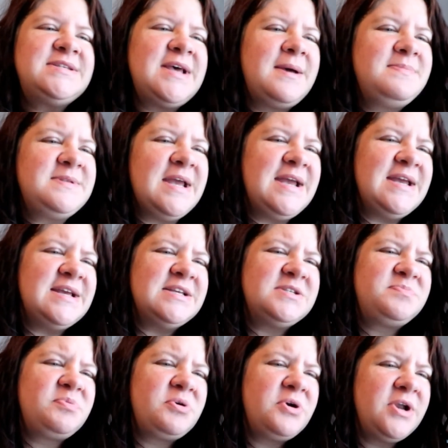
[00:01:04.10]
update is
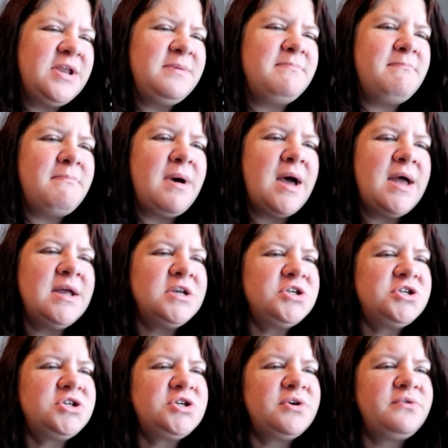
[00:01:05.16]
pretty
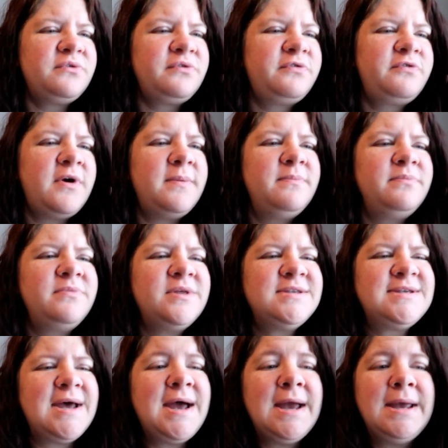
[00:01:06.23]
much from the
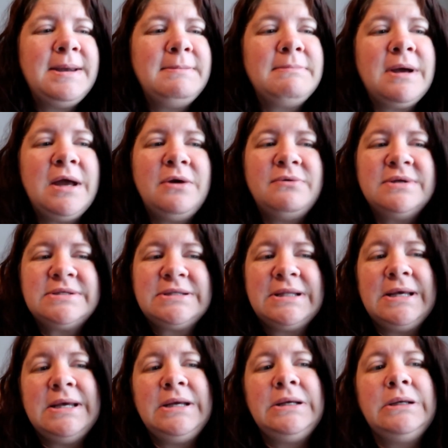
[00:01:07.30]
time I was
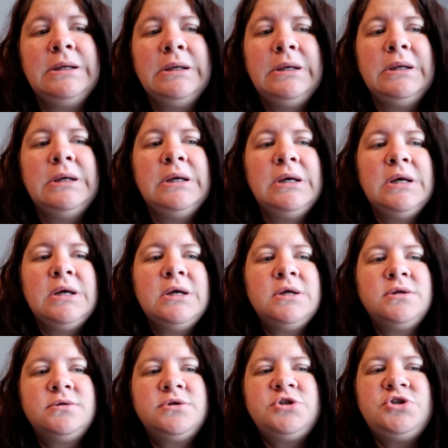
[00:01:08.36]

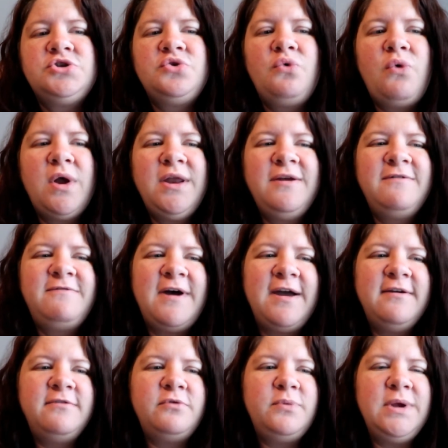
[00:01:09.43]

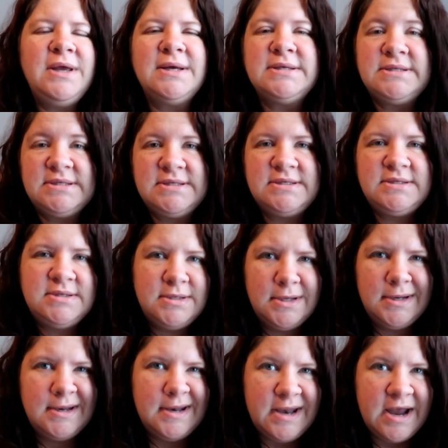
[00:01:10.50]
25 weeks to
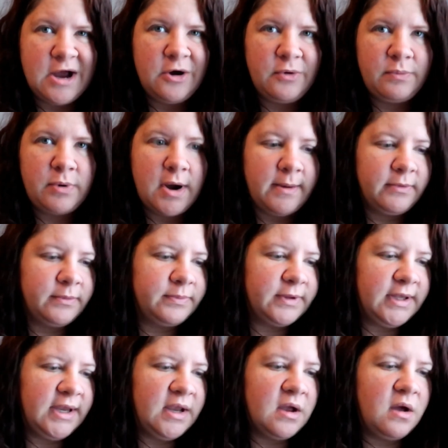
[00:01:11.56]
now,
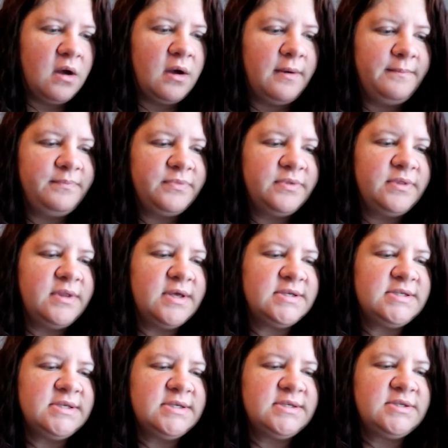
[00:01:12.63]
probably.
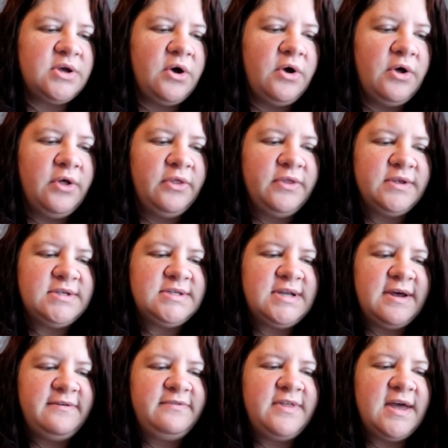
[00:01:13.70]
This is all the
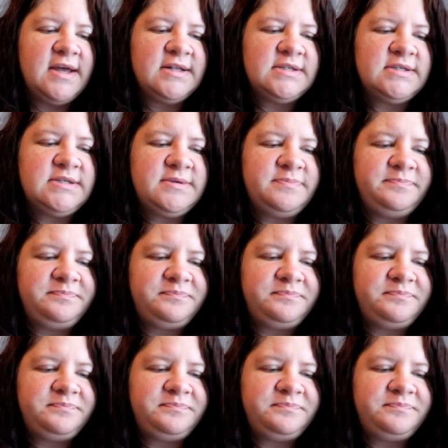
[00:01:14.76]
stuff that's